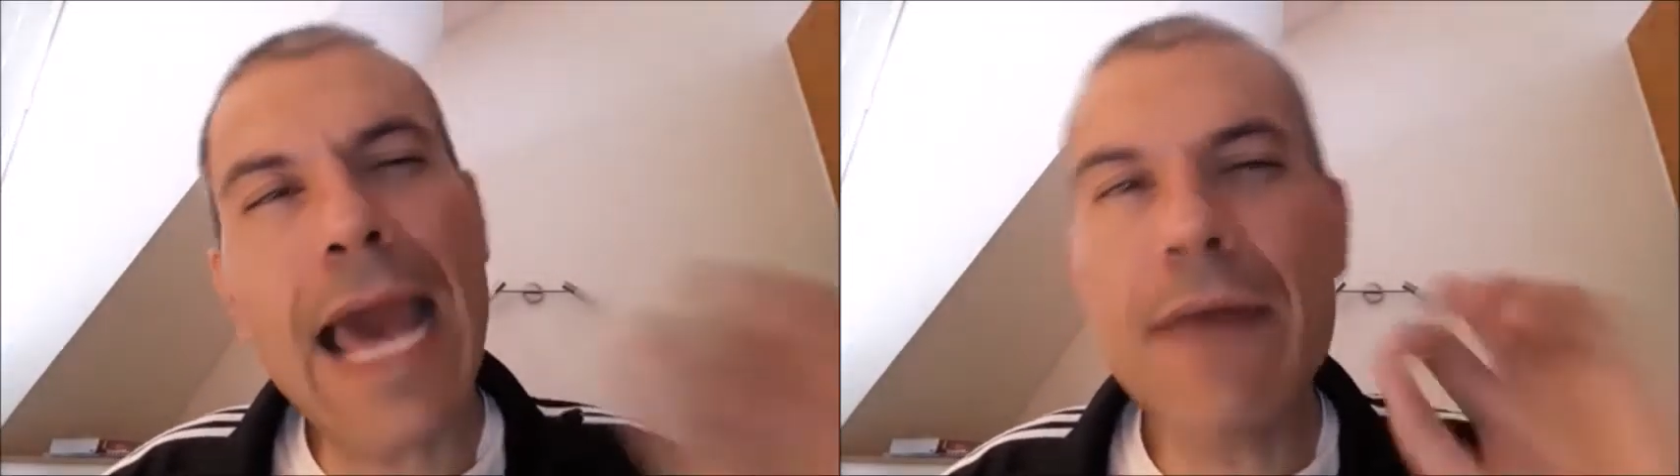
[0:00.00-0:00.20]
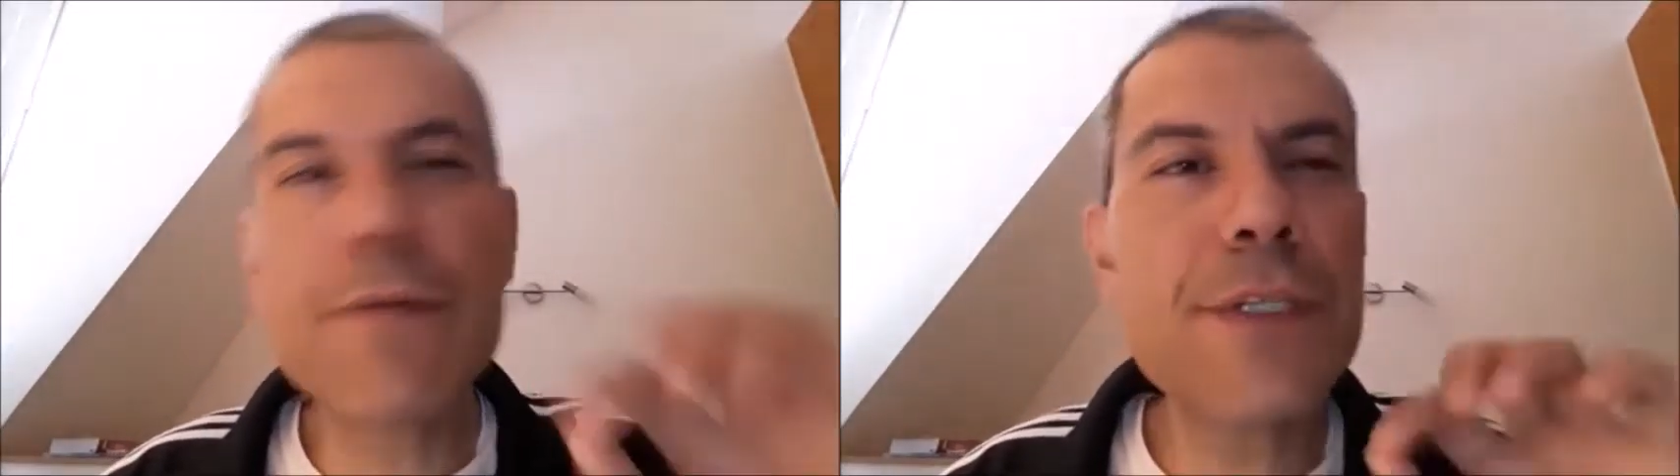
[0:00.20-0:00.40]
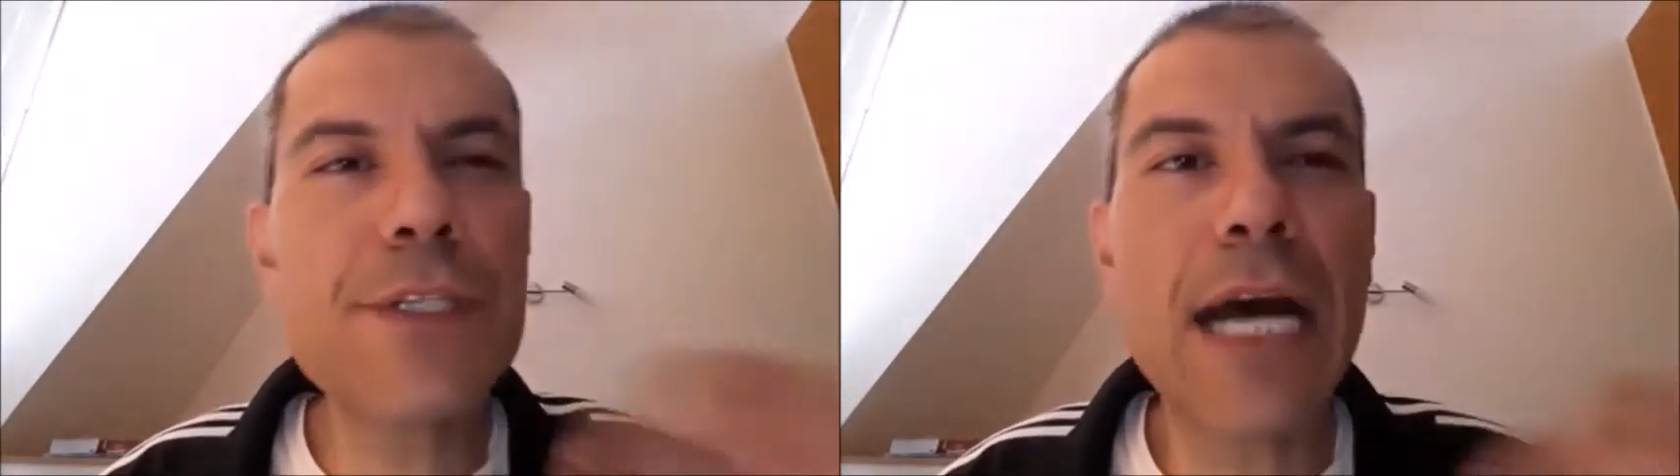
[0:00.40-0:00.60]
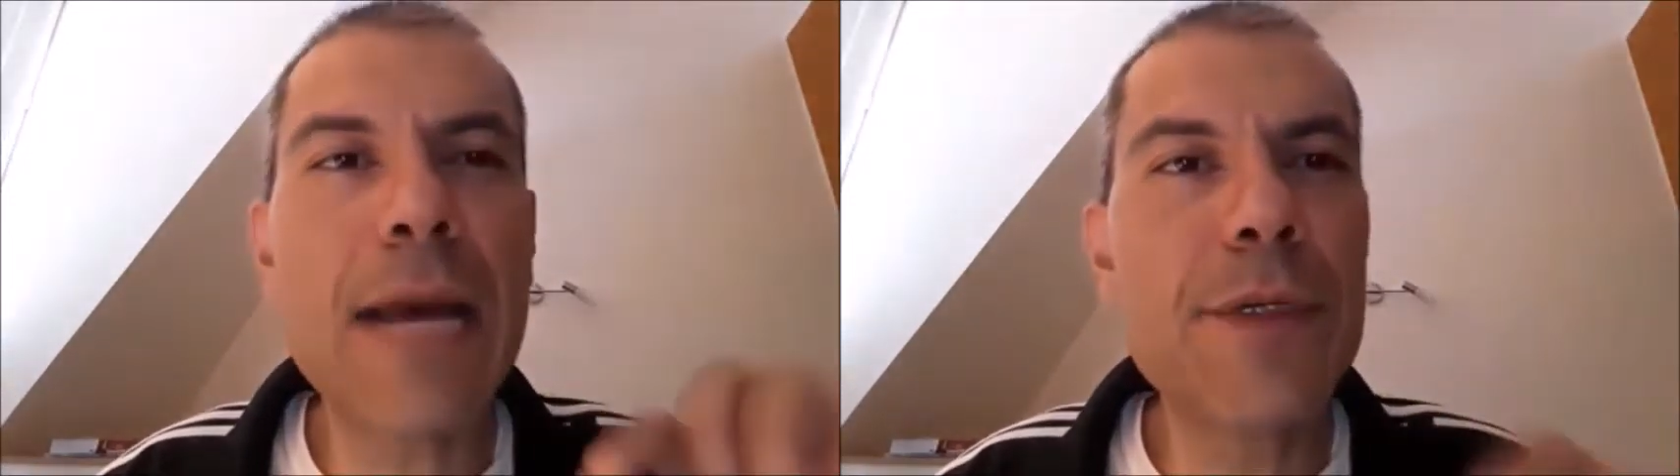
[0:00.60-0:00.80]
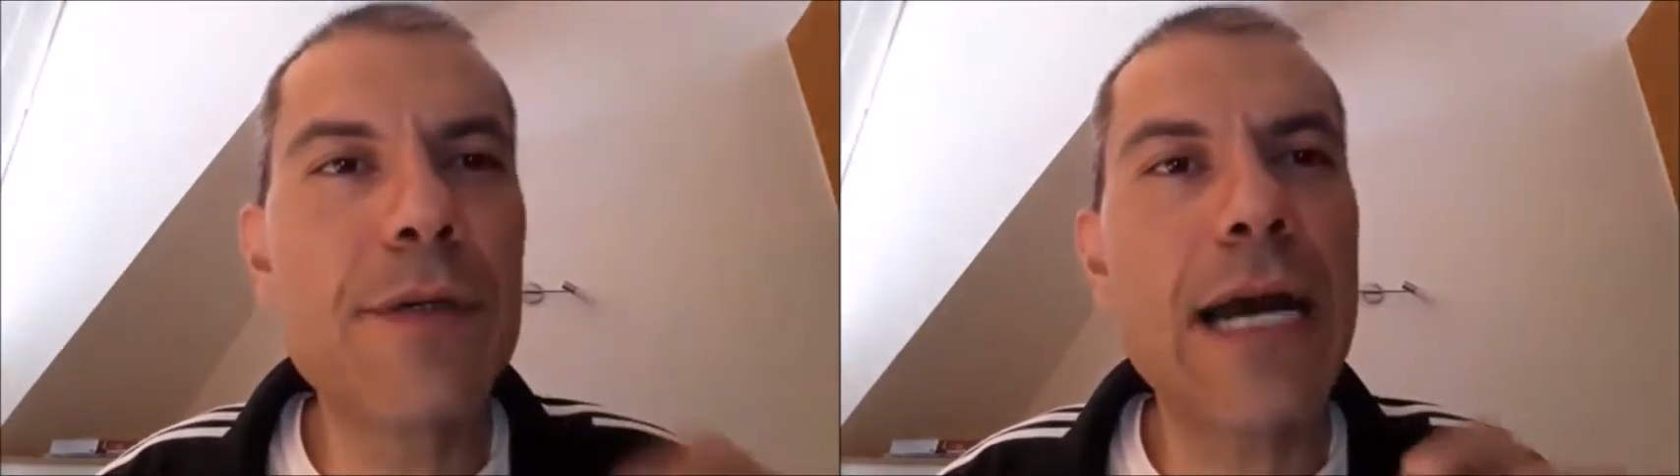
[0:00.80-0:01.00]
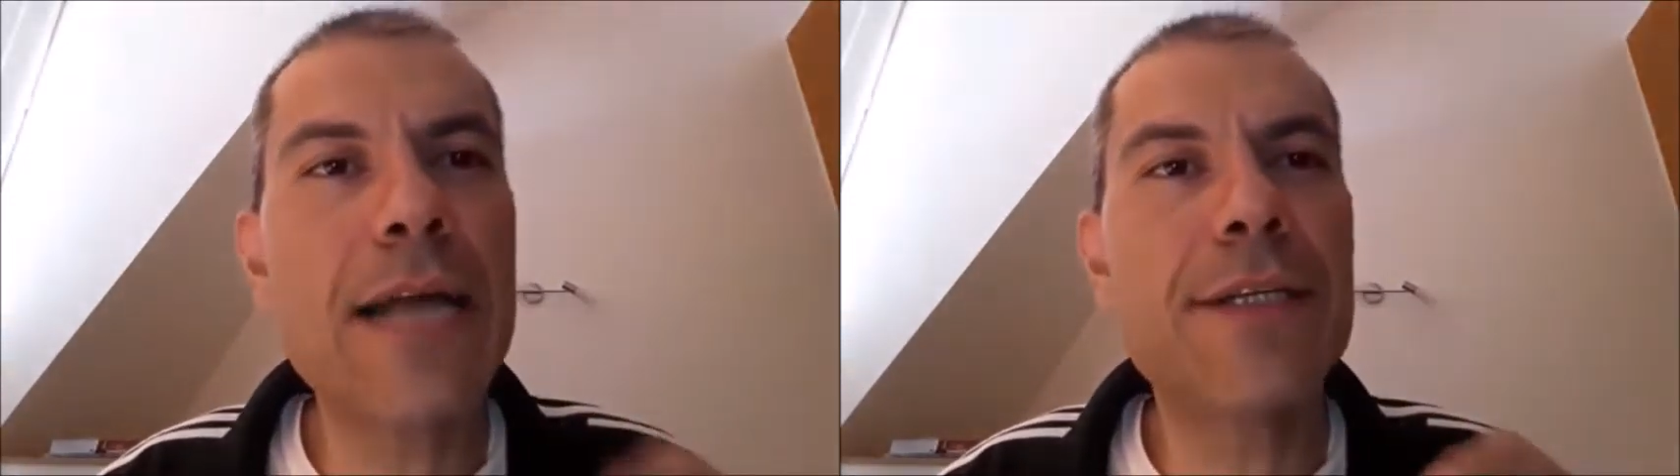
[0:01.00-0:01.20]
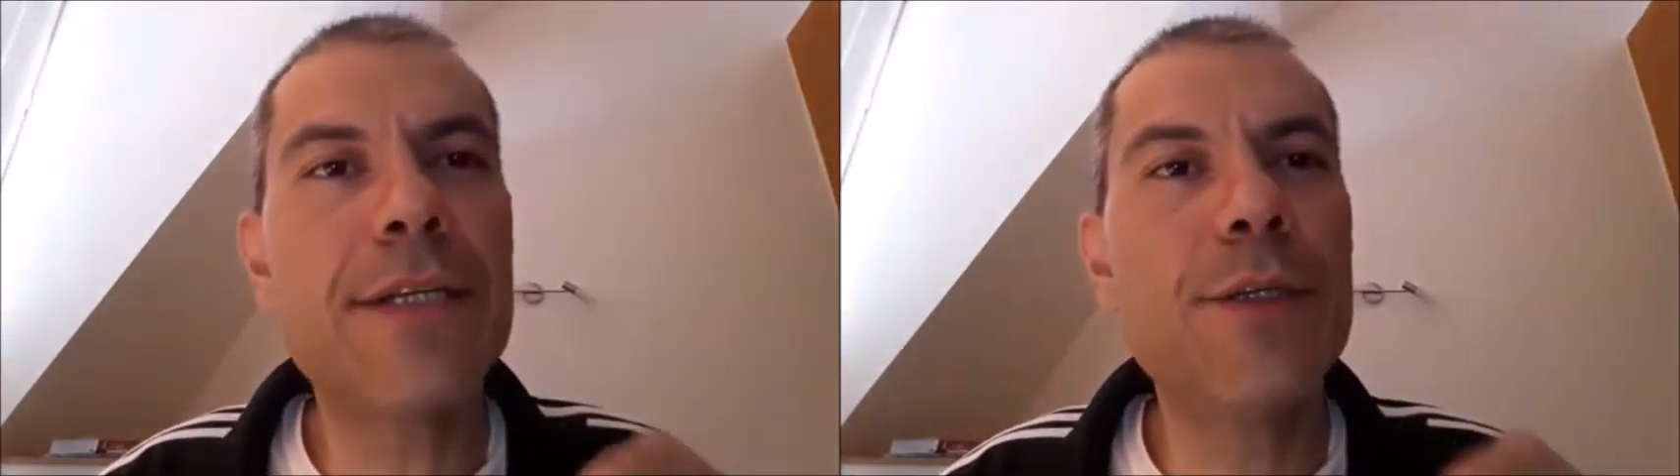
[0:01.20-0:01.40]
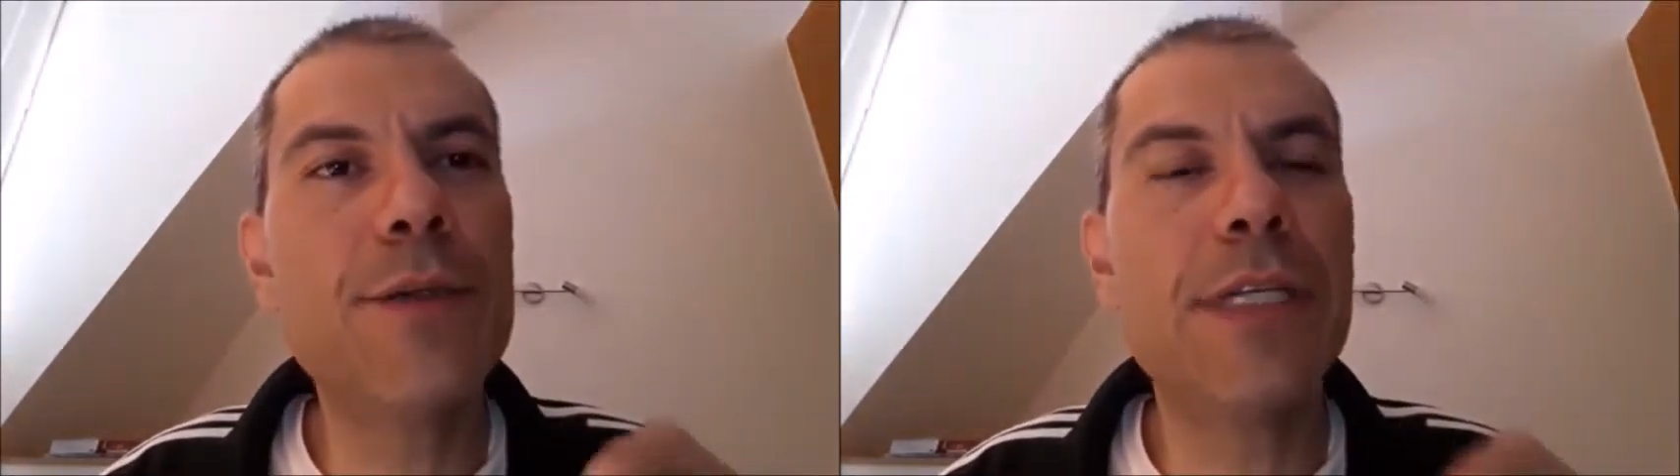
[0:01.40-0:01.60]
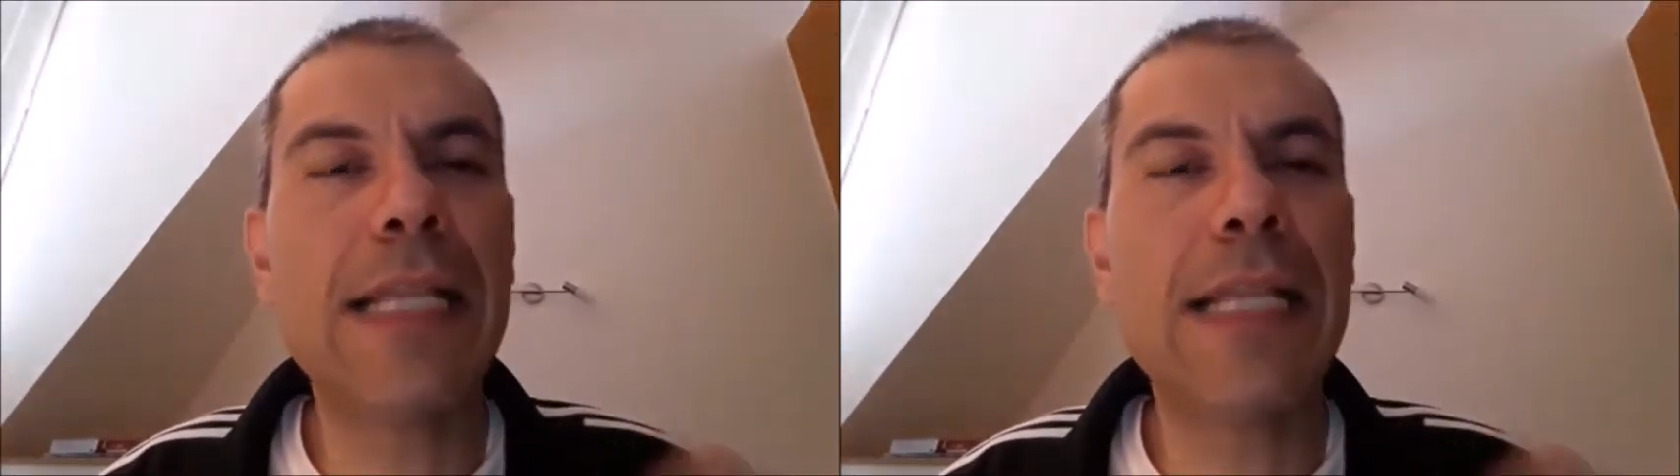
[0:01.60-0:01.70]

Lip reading: every time you guys are using